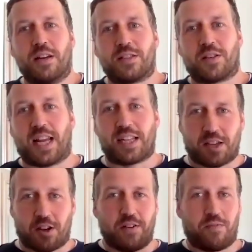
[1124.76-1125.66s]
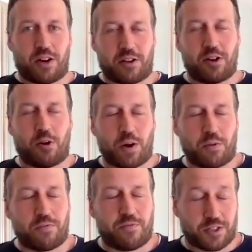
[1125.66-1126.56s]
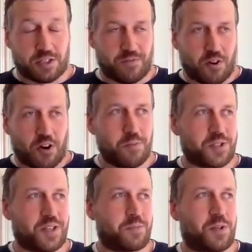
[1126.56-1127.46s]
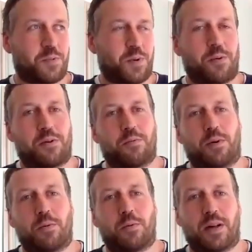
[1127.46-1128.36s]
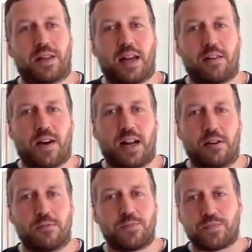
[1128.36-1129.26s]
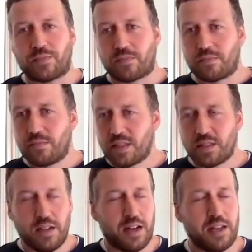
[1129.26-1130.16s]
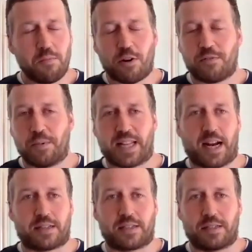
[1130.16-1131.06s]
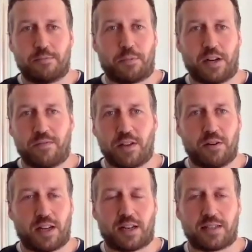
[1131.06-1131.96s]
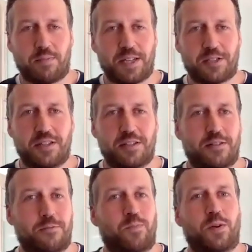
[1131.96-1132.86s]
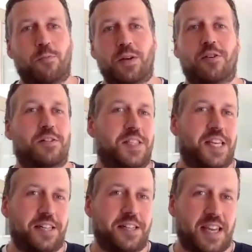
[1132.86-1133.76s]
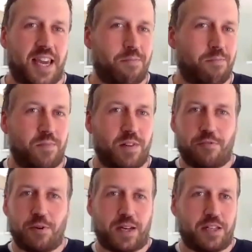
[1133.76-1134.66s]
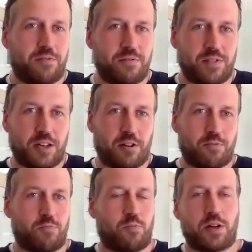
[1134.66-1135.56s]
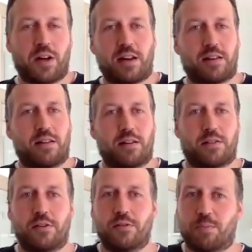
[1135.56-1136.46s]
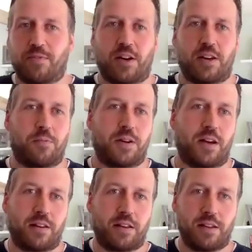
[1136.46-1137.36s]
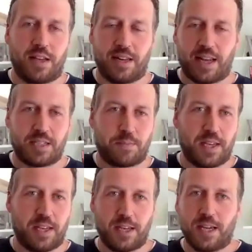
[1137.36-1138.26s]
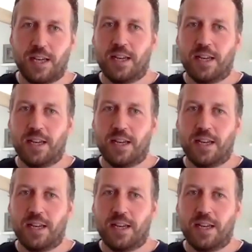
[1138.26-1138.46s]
So that's kind of, you know, where, first and foremost, I suppose, where we want to add the value. And then more from a tactical point of view, like, as I mentioned, we don't have skin in the game. If we want to, you know, we're not a tools provider, we're not an LSP.